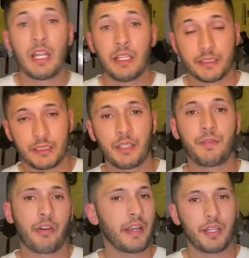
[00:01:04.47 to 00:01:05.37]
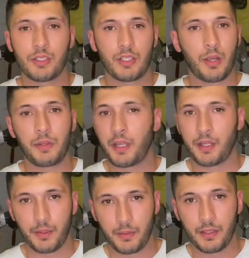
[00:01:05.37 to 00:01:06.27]
Listen, if you're 18 stone, it ain't
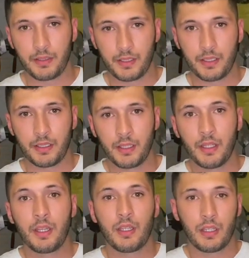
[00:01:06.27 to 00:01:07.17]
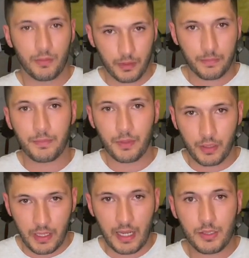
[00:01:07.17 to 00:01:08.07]
going to work, okay? If you're a
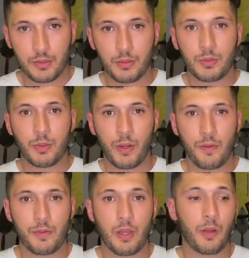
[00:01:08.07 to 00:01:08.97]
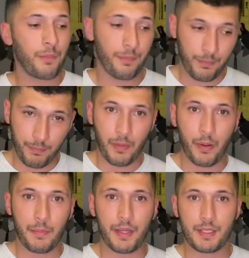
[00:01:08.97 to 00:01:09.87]
casual 12 stone, by all
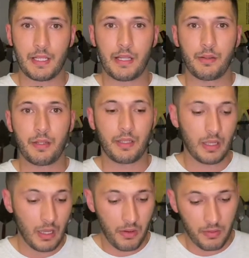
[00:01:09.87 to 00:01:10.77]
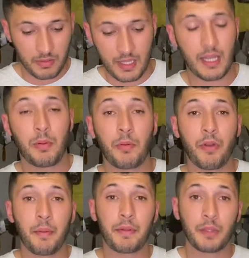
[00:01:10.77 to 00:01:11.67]
means, stand on it. Stanley probably
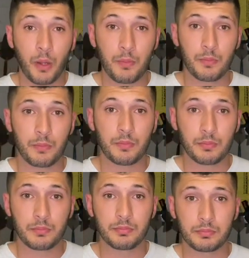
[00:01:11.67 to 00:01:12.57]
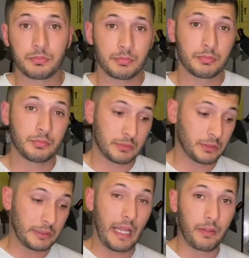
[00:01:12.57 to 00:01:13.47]
recommend don't
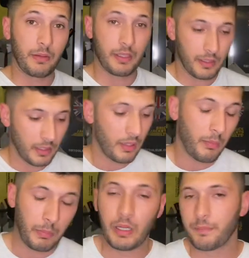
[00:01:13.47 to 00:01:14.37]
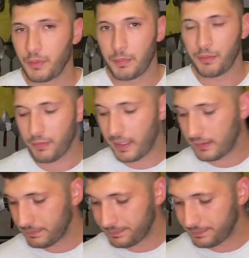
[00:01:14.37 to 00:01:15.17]
stand on it, but you'll be fine.